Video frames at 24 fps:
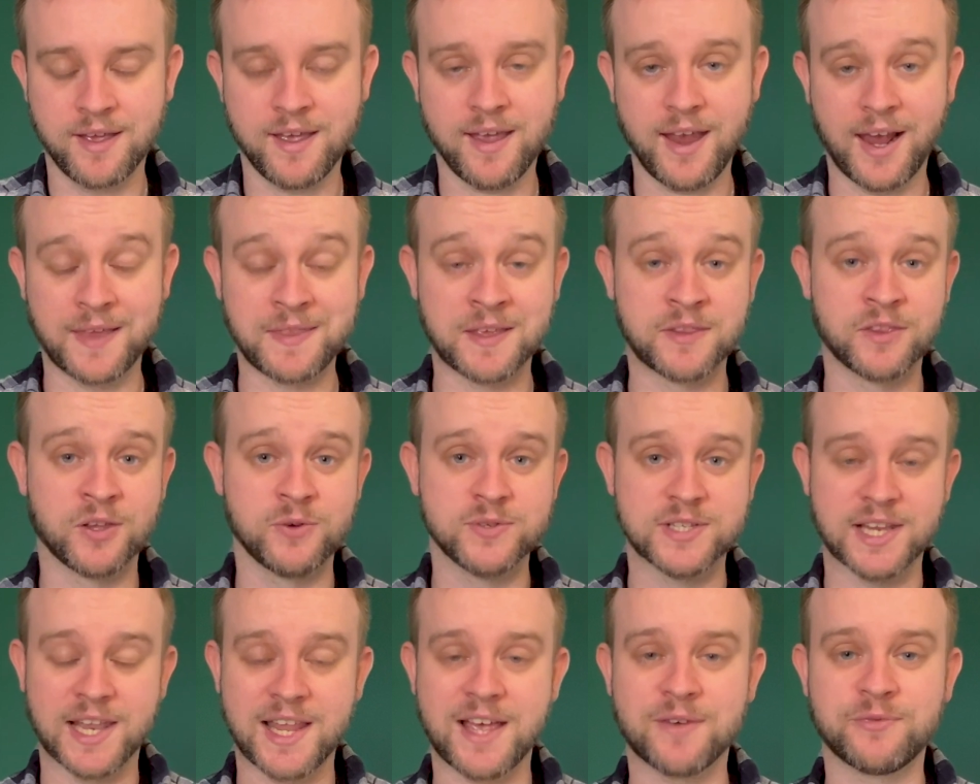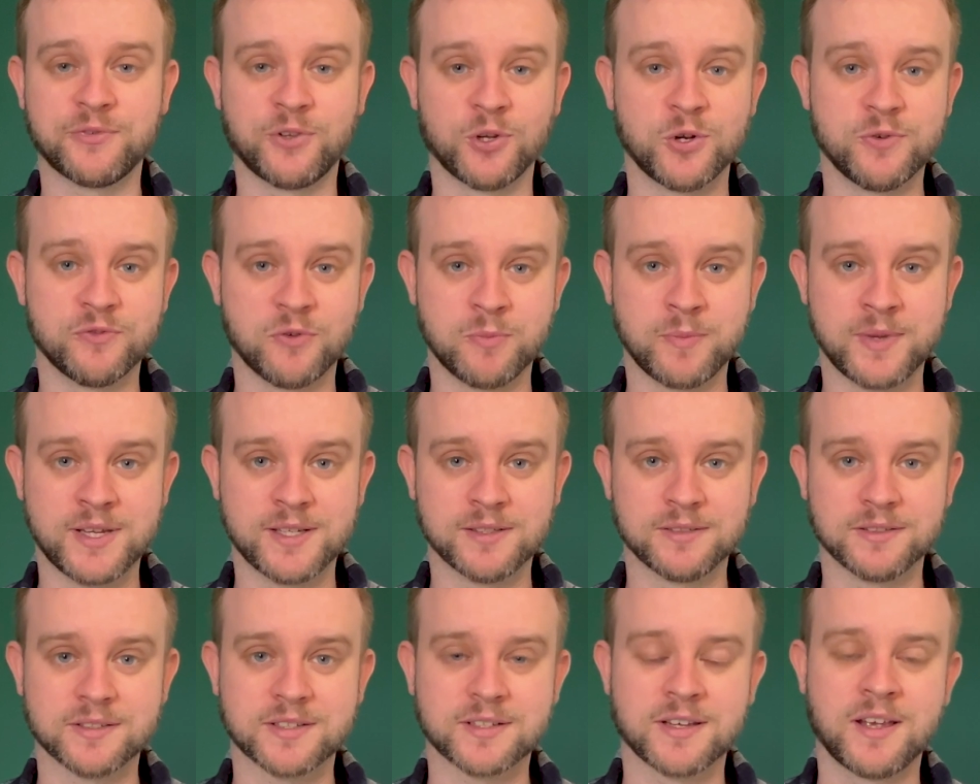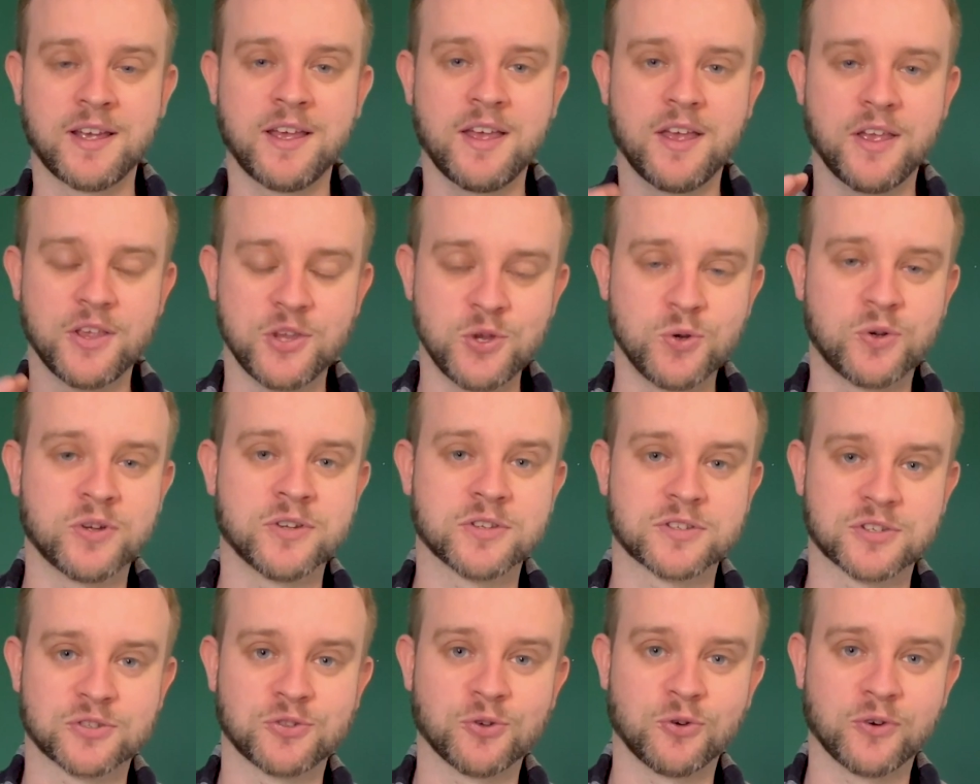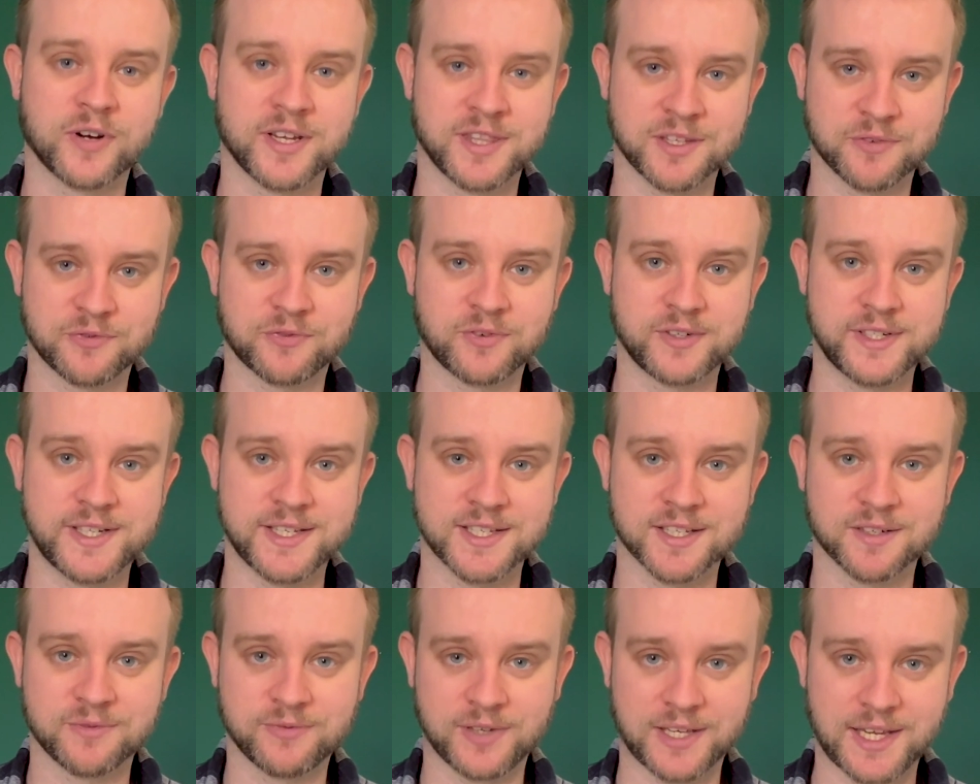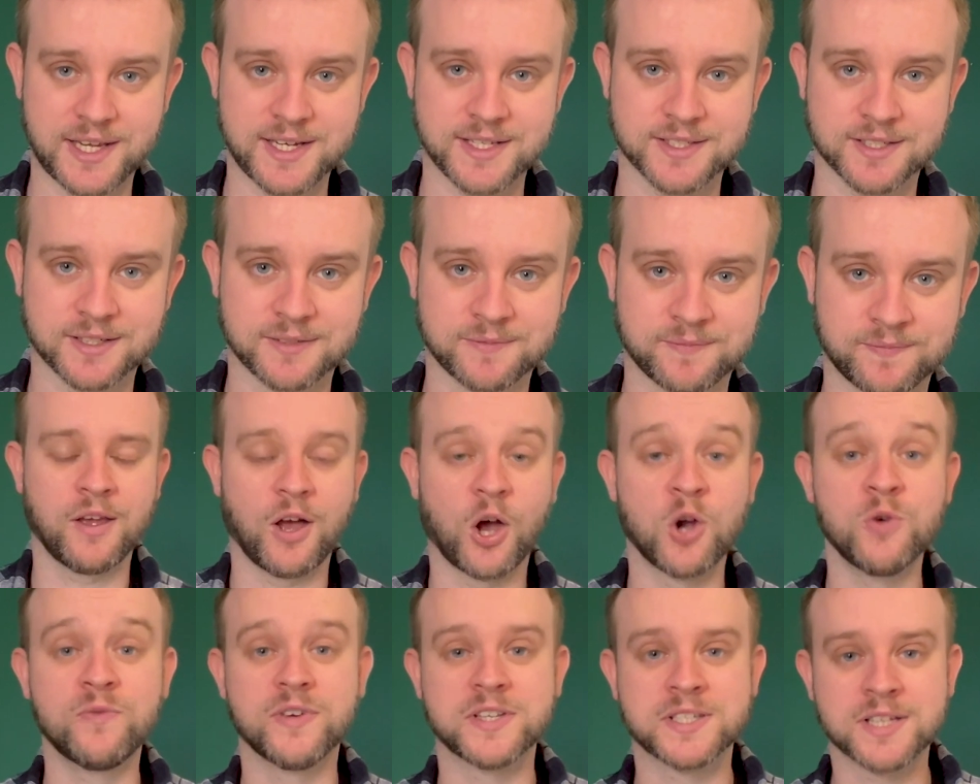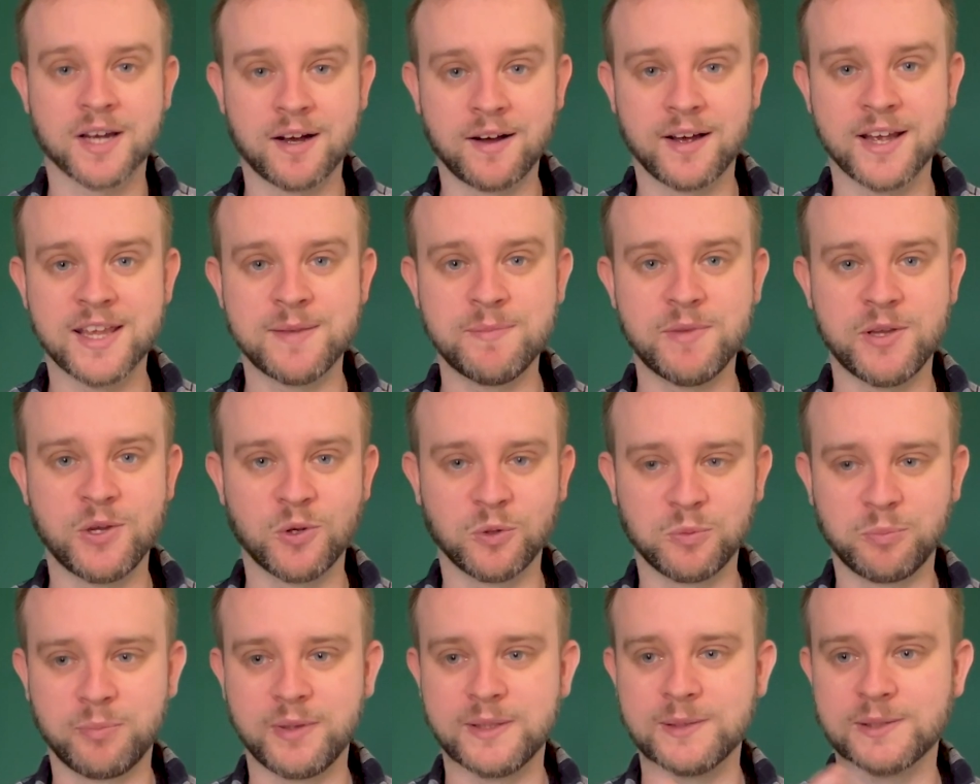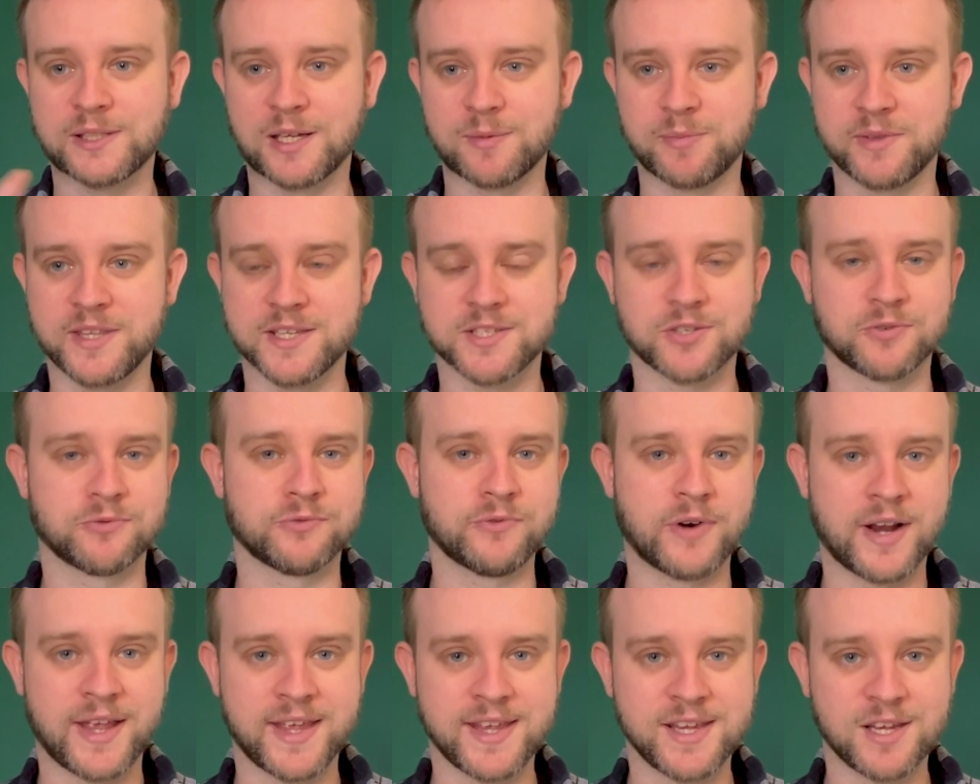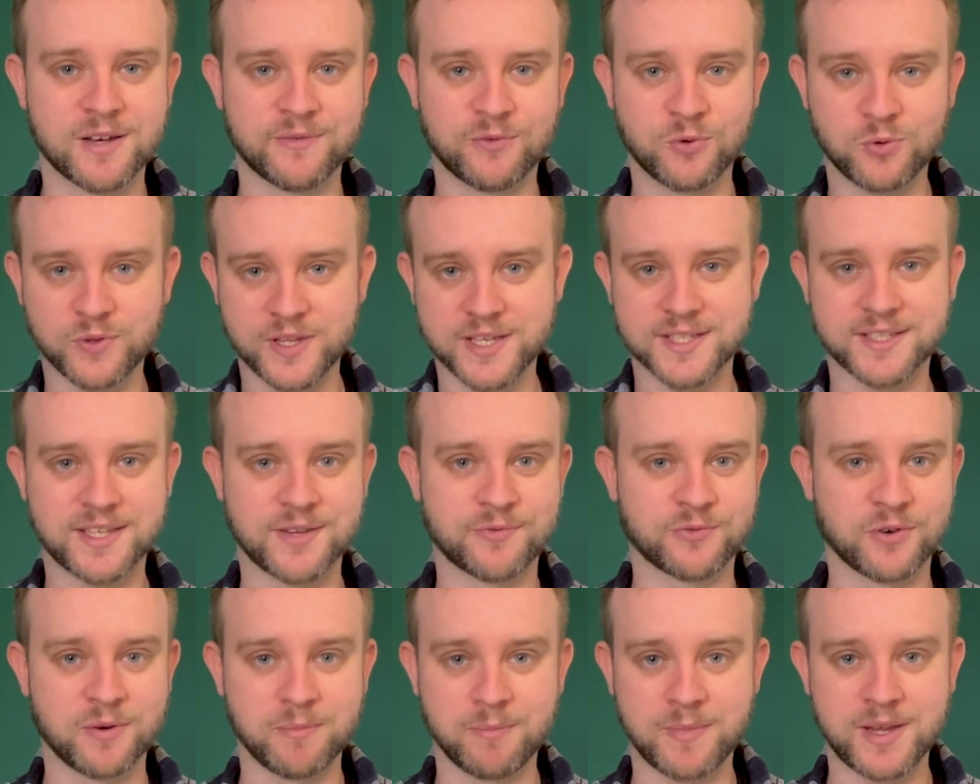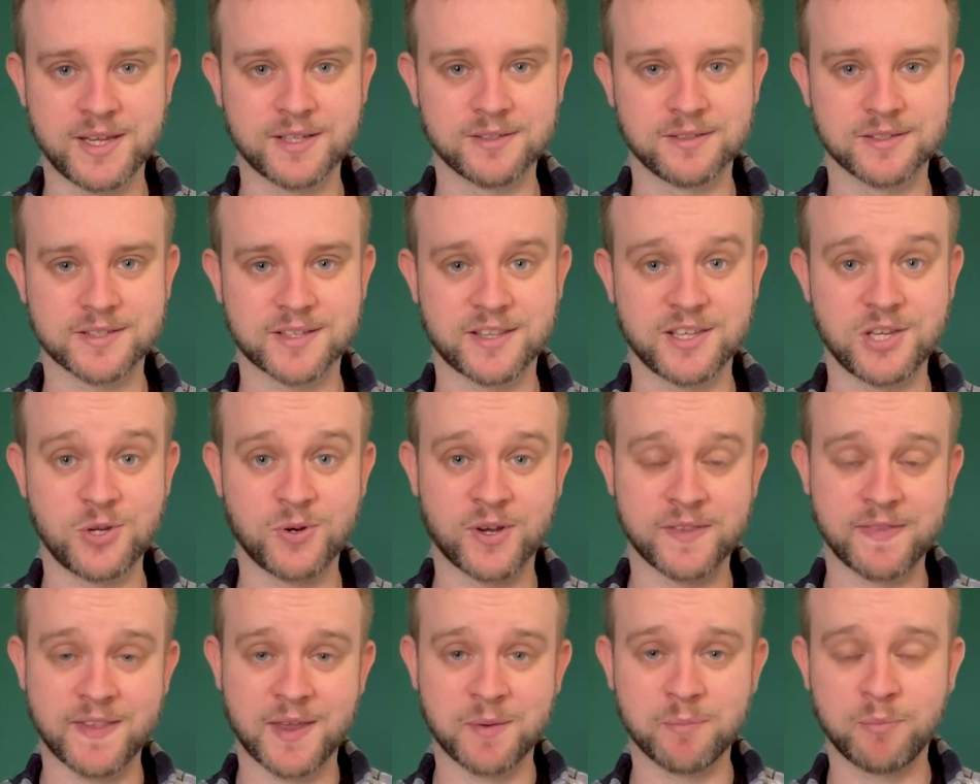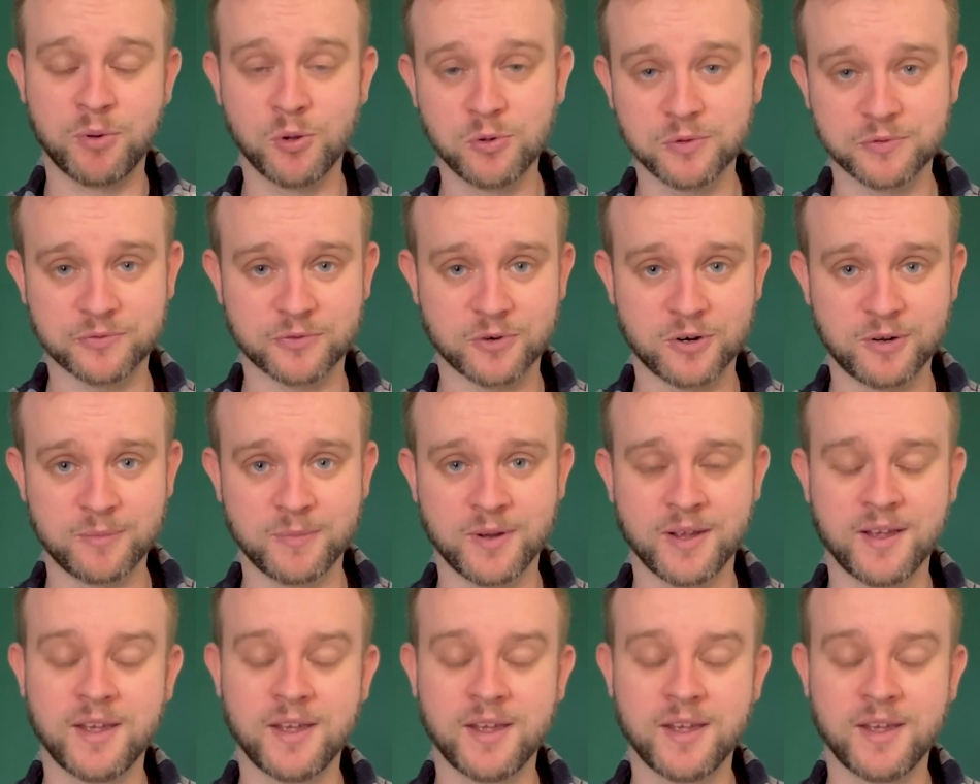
And then those leftover meals, you can store in the freezer for later. Over time, you'll build up this array of all these different meals that you can then pull from